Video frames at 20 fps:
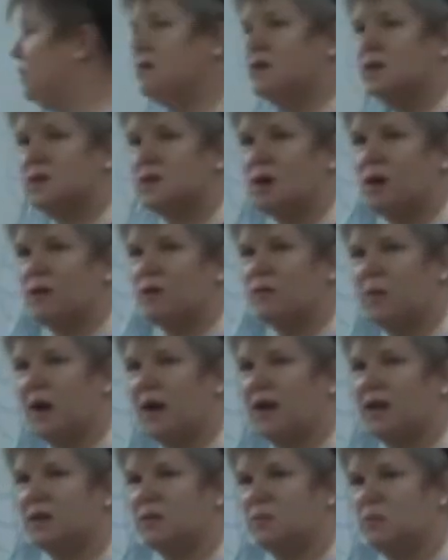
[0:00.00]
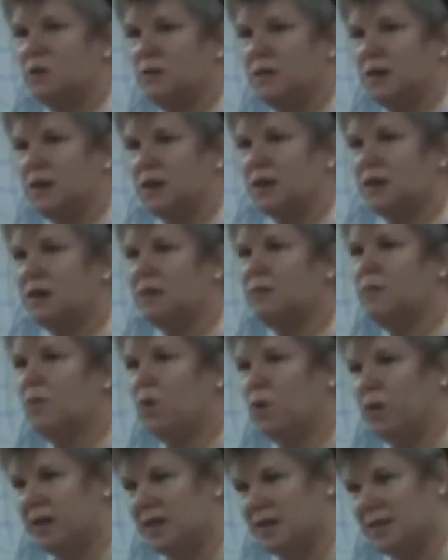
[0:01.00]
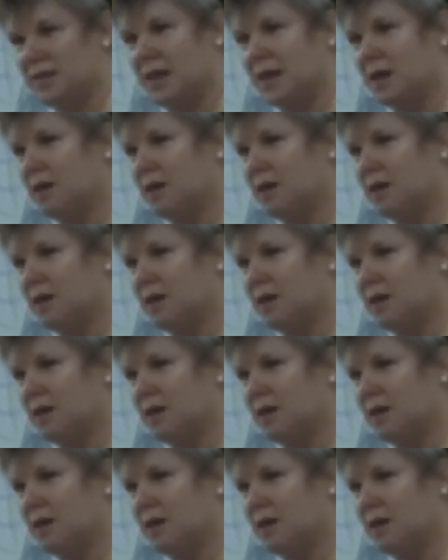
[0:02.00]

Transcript: soft palate moving more easily.